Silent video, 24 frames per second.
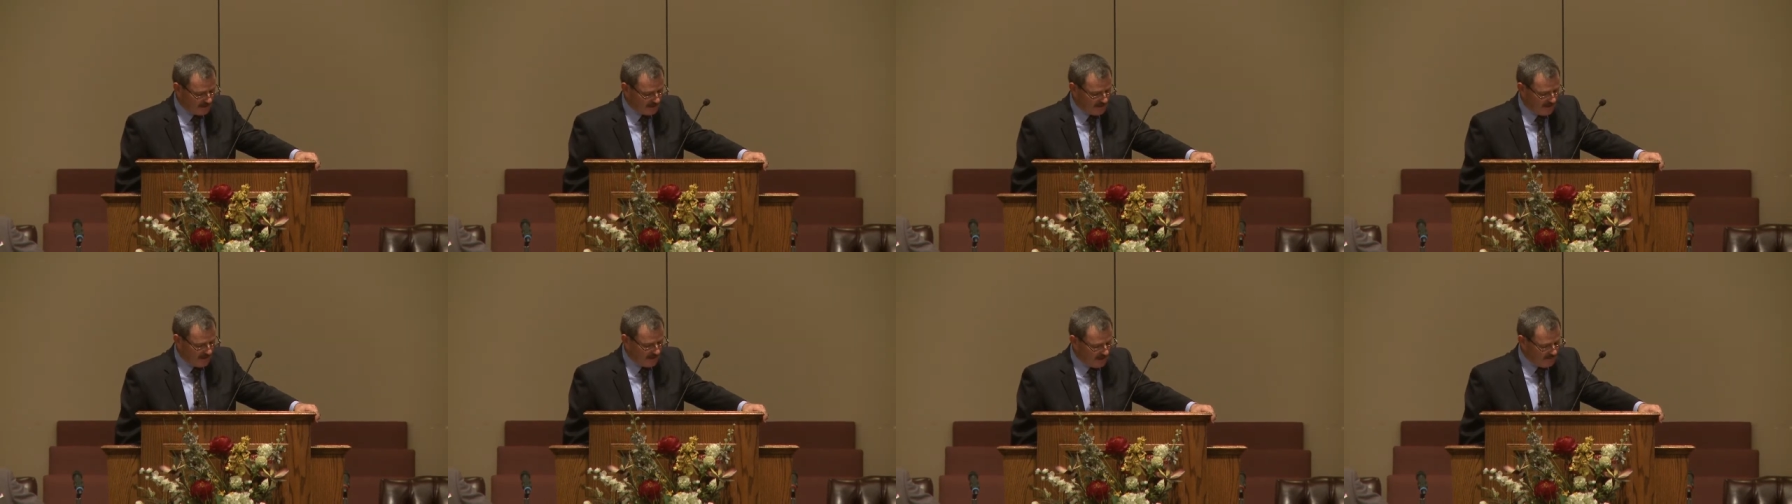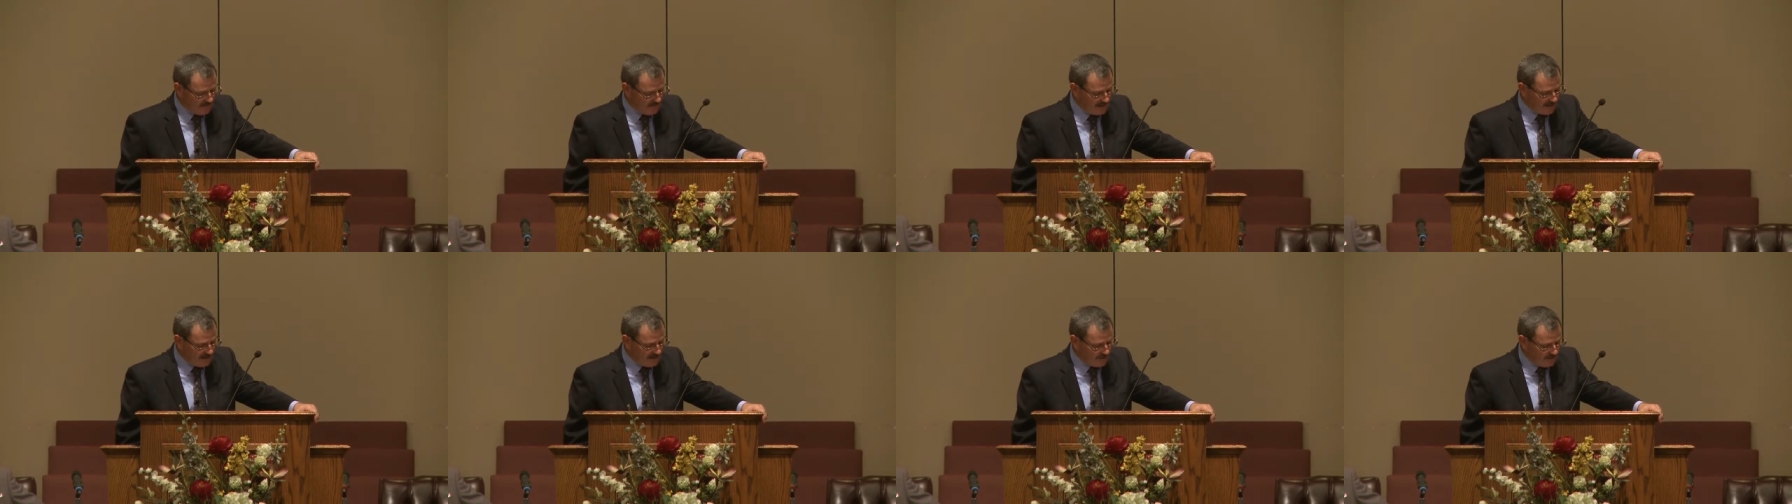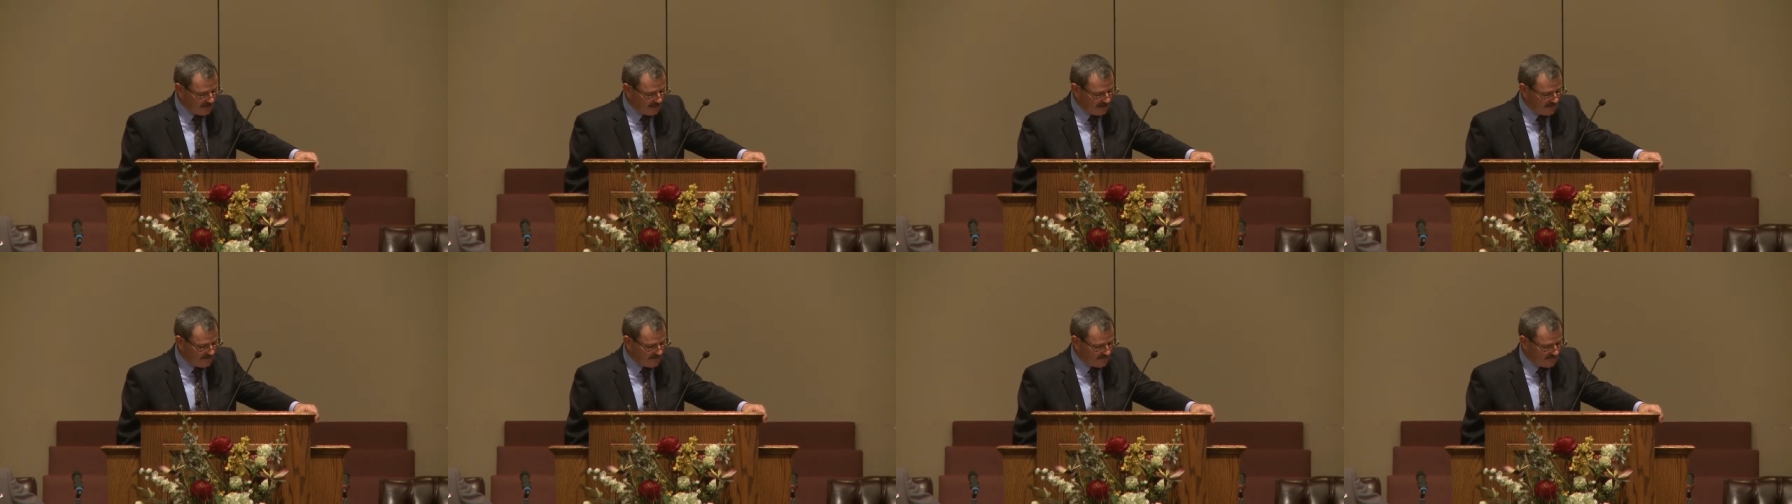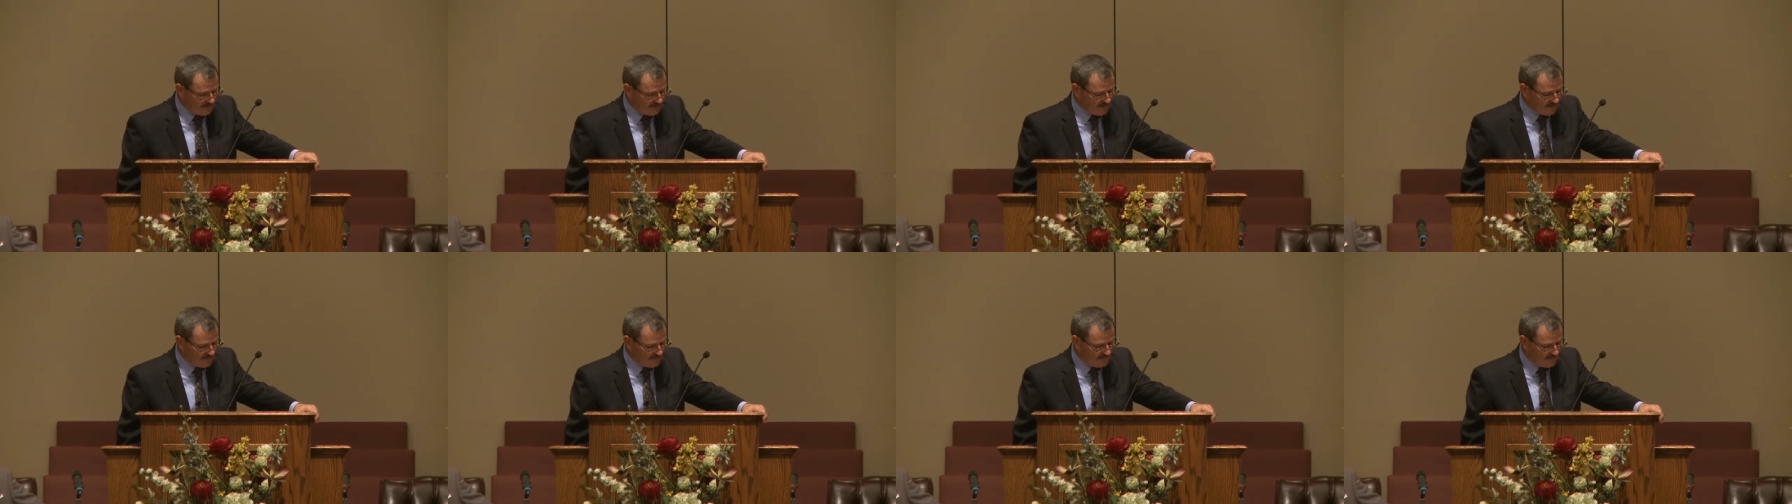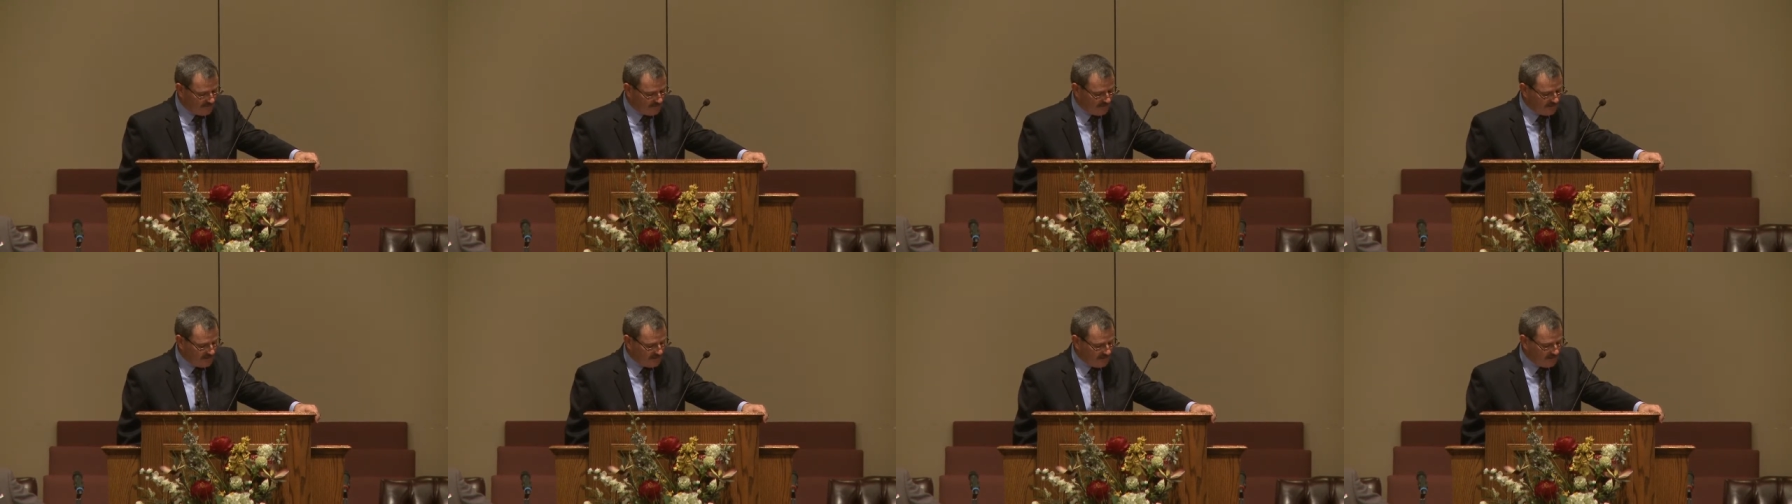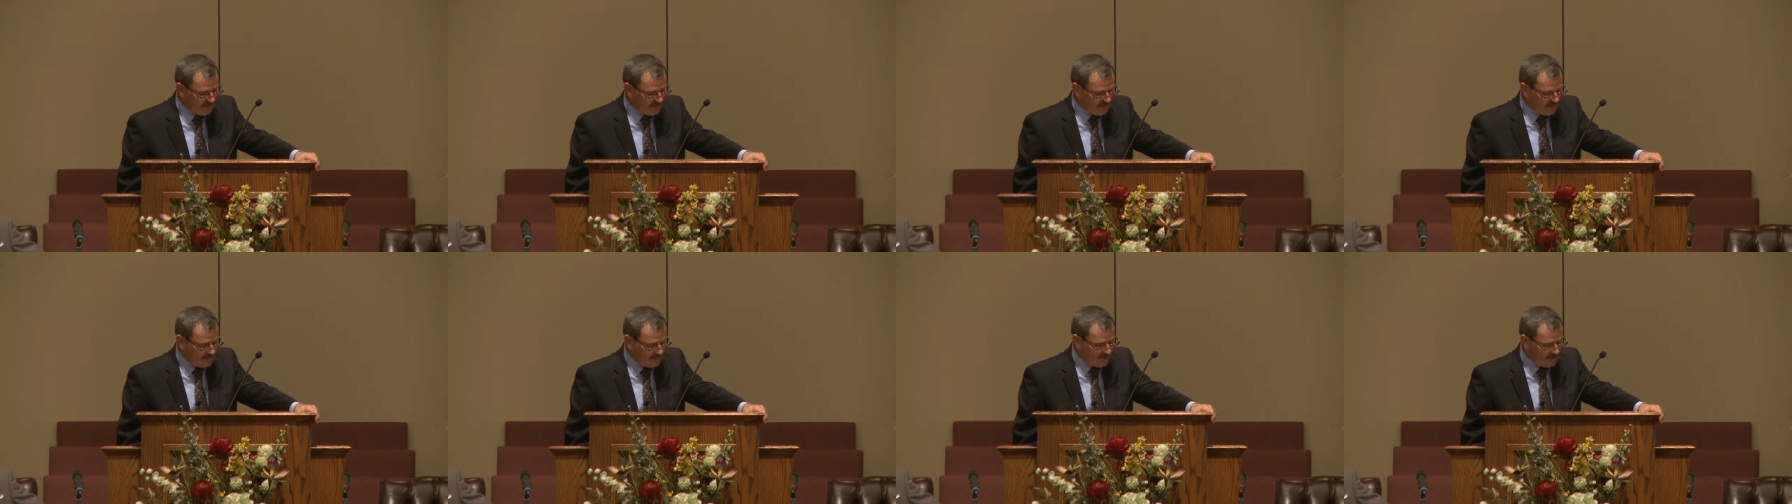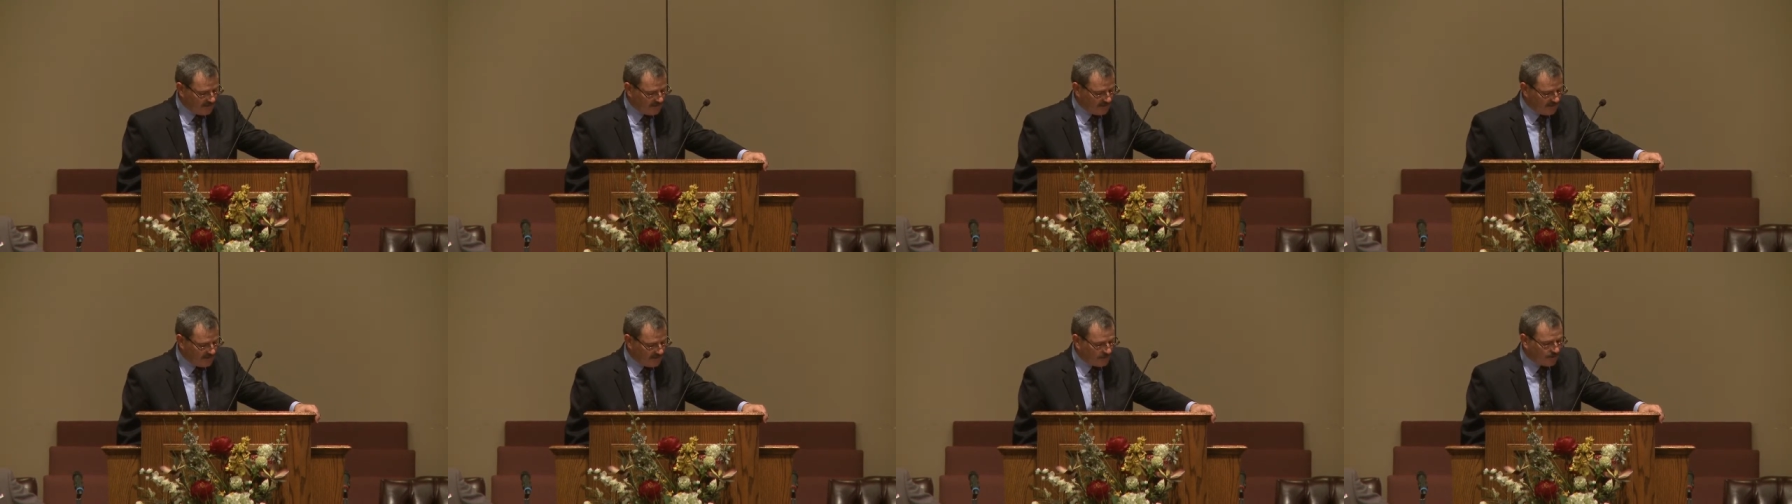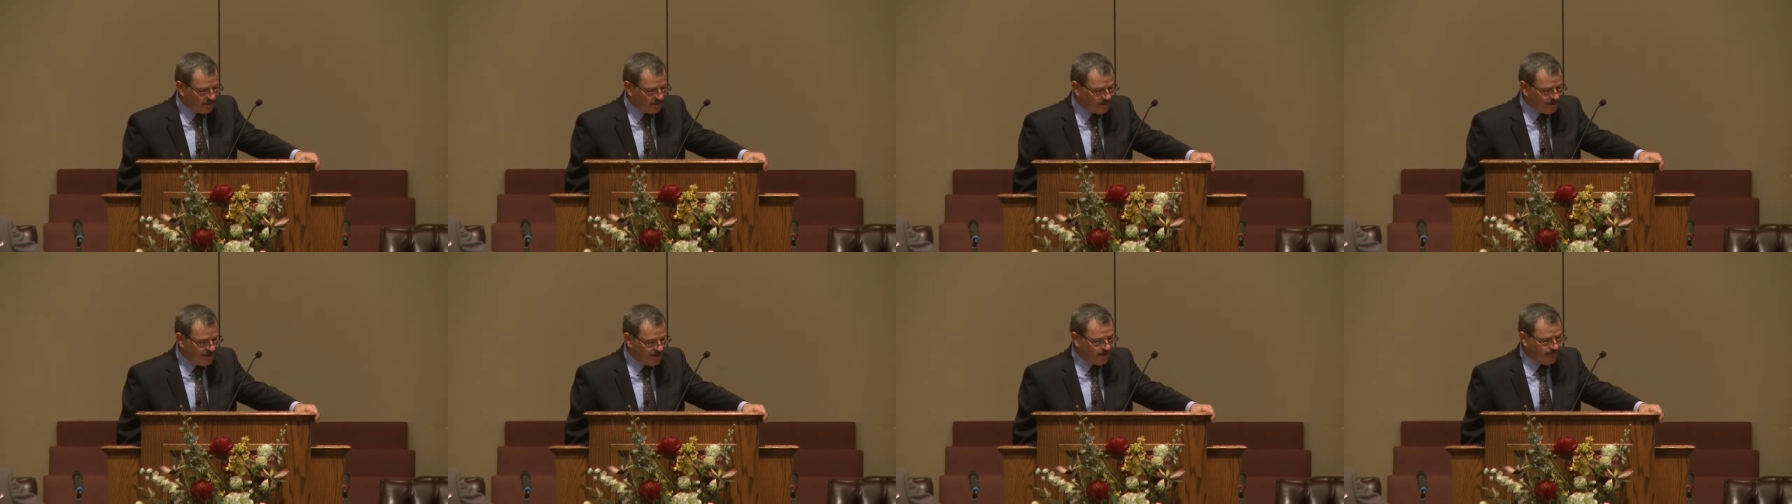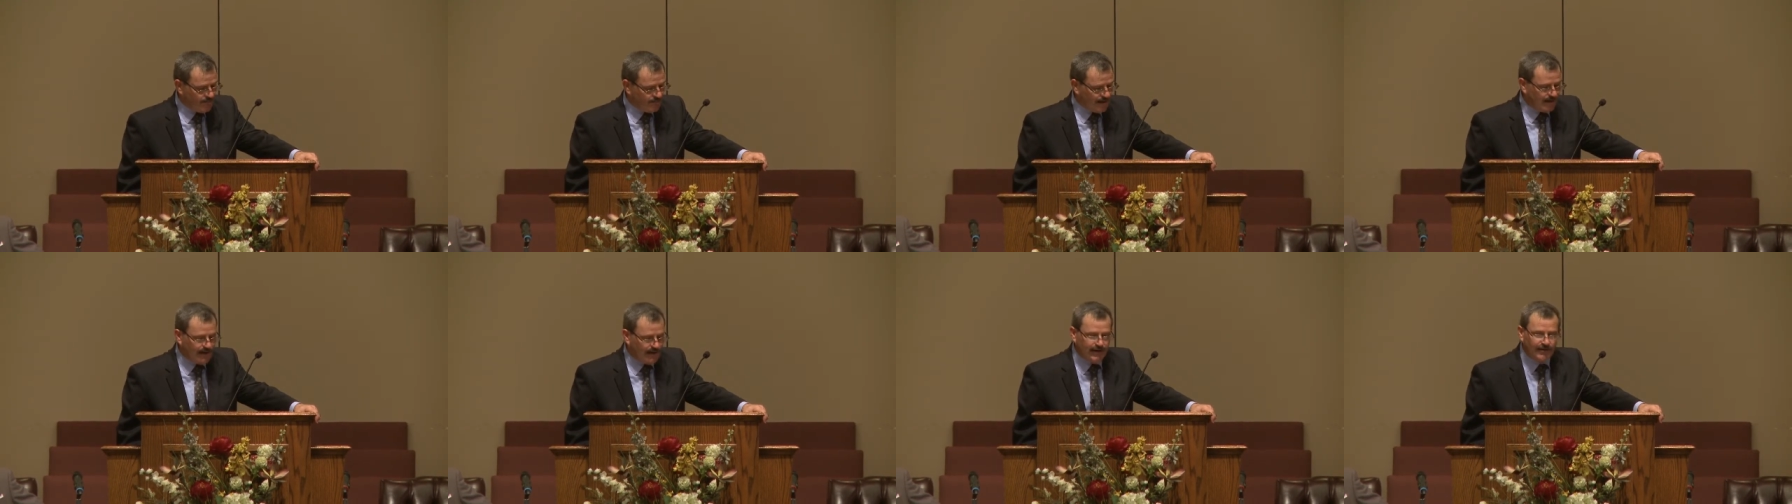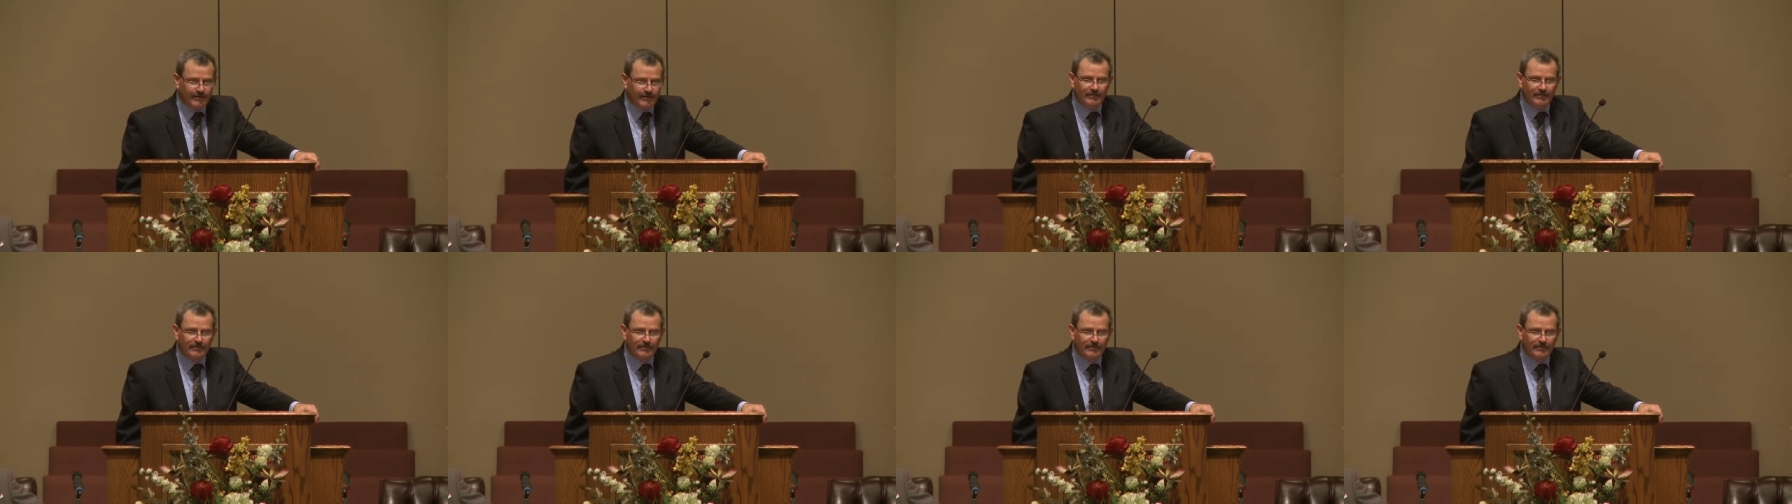and be the one that says, Lord, here am I.